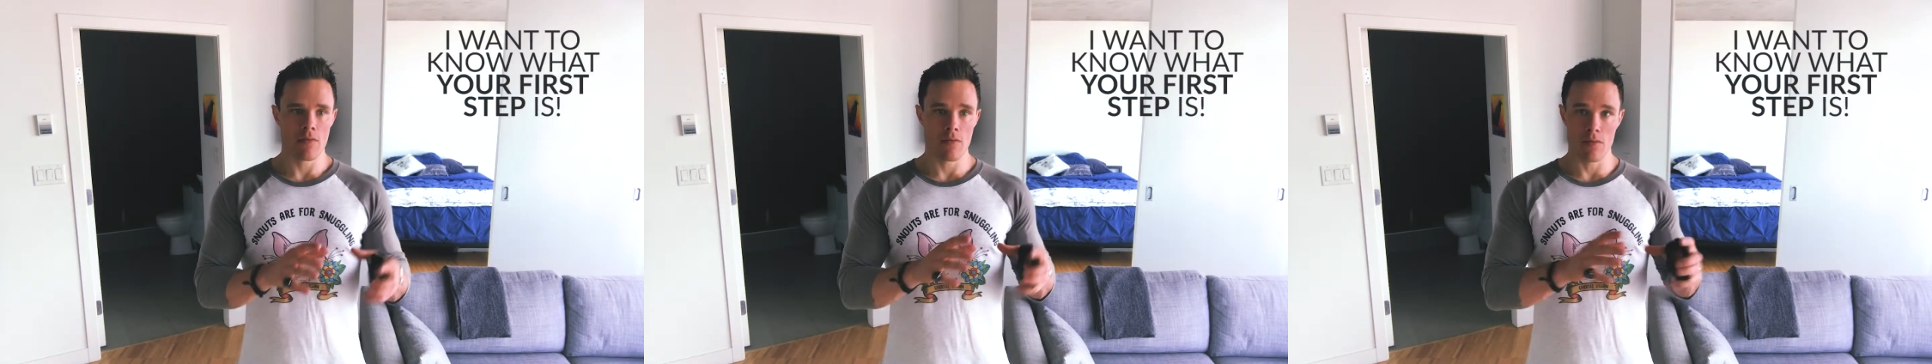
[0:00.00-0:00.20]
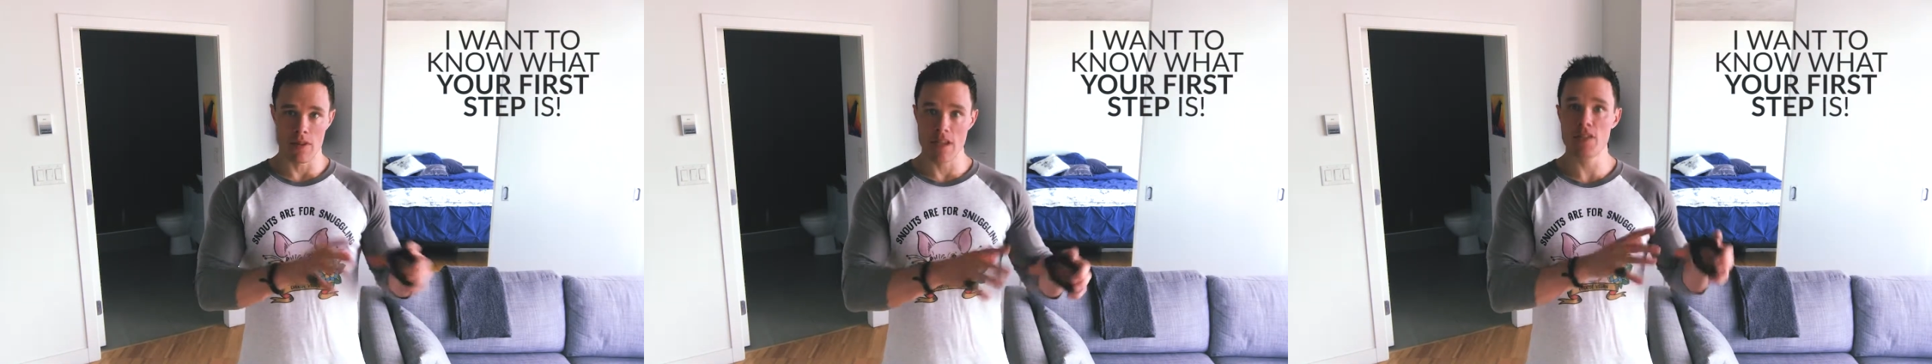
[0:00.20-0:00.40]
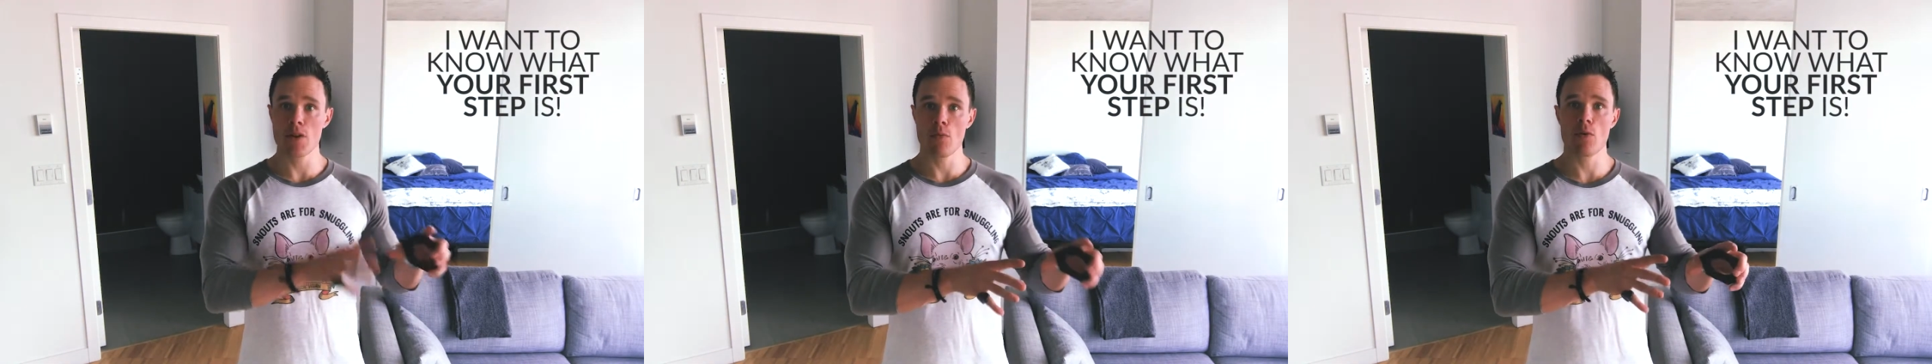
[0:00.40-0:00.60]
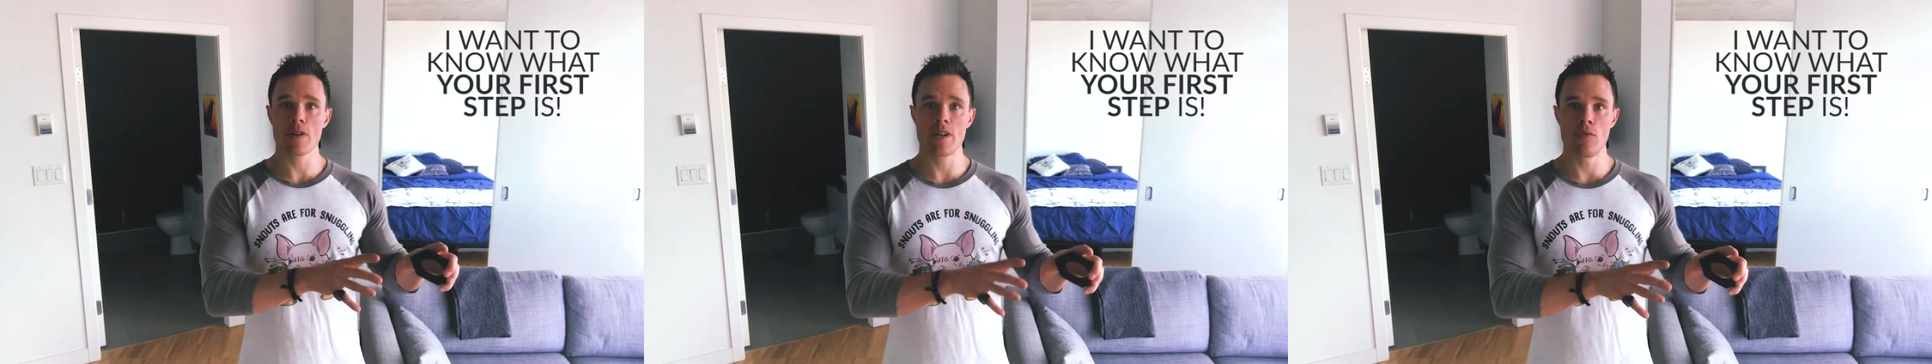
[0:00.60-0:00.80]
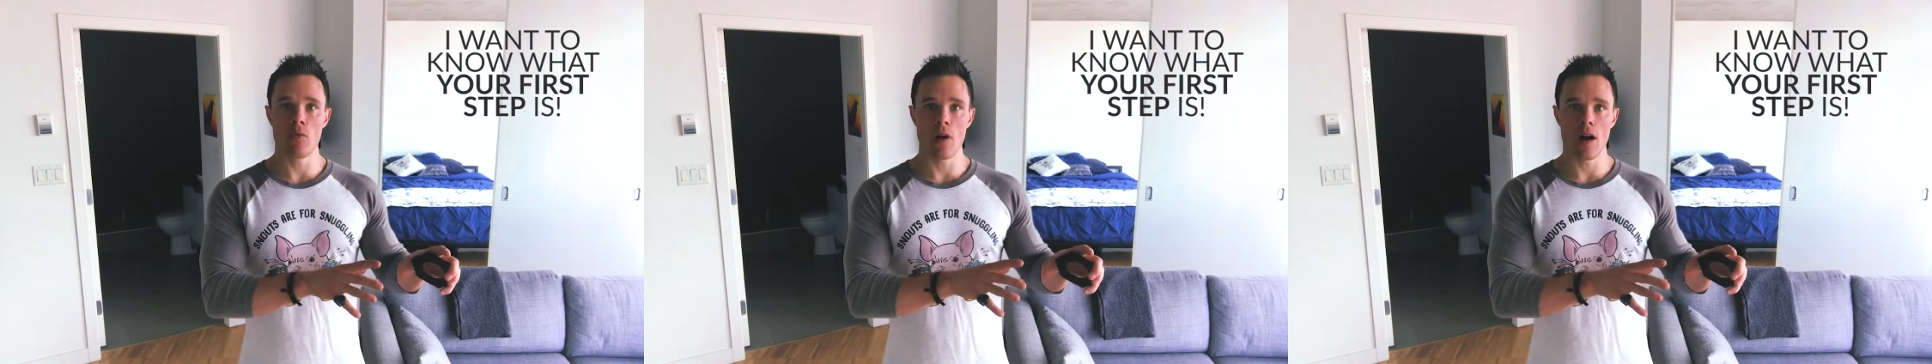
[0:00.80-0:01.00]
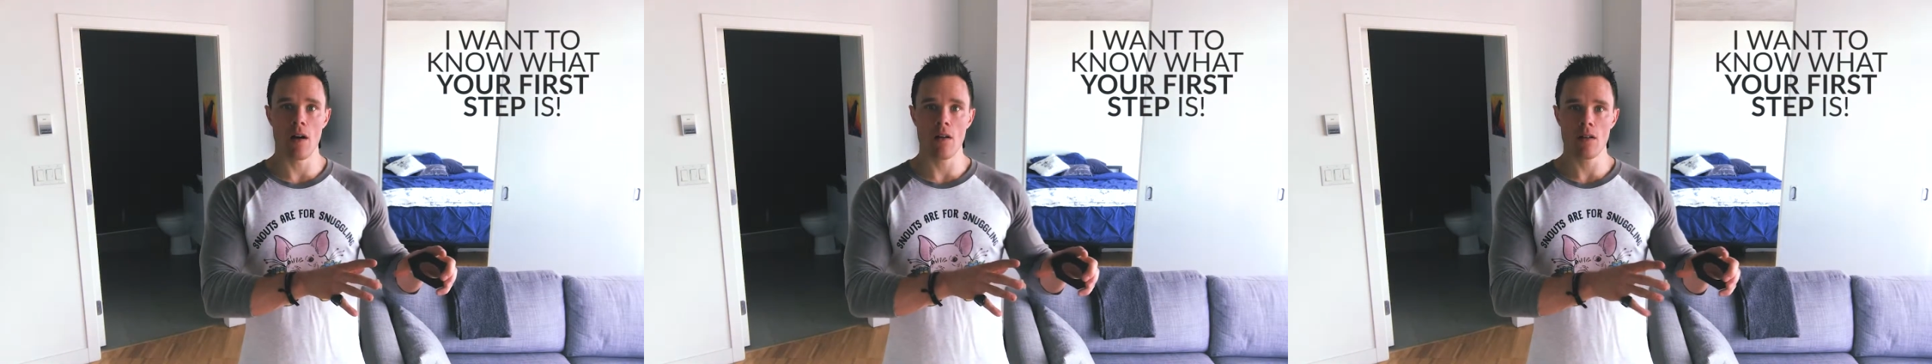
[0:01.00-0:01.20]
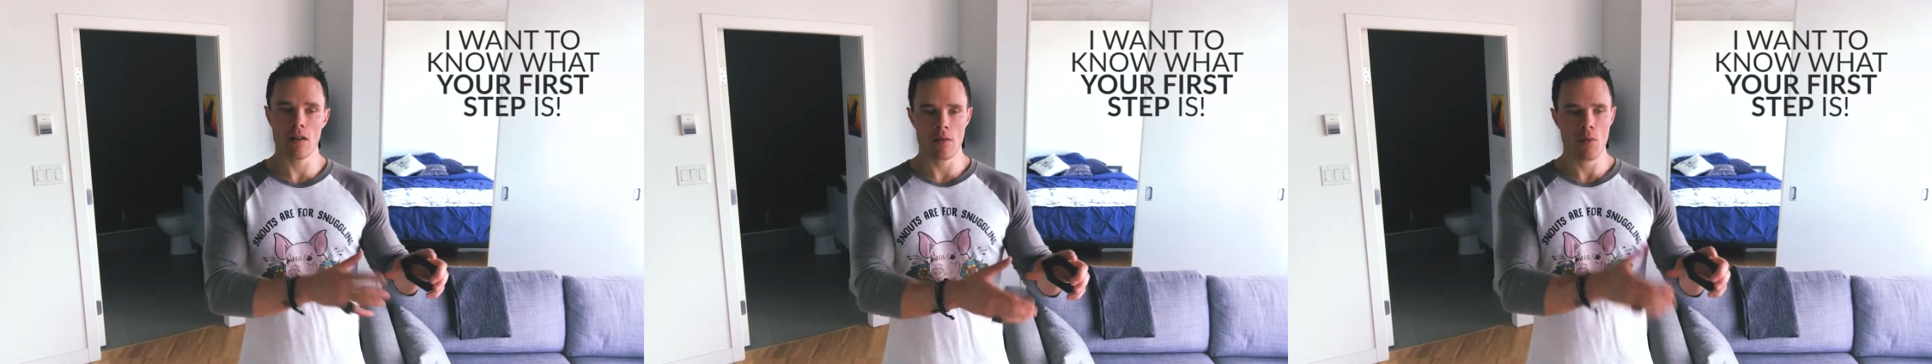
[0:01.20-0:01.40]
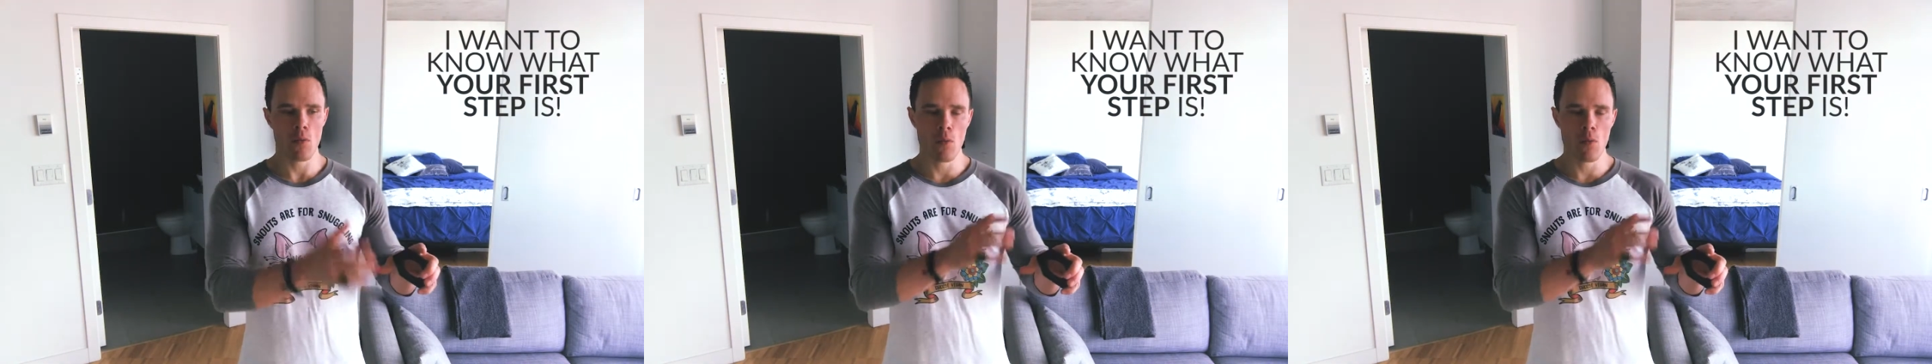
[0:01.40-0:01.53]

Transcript: These are working well.